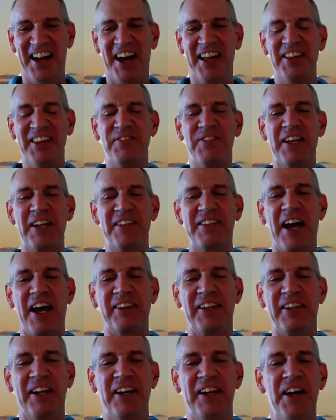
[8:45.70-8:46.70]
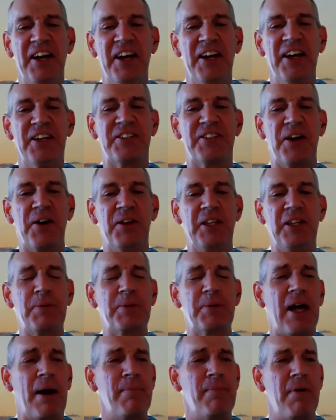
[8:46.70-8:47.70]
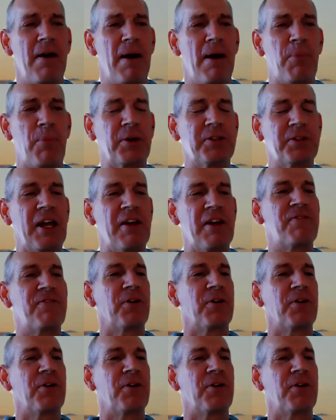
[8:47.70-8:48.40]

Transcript: I love that tagline. So I'm on board today.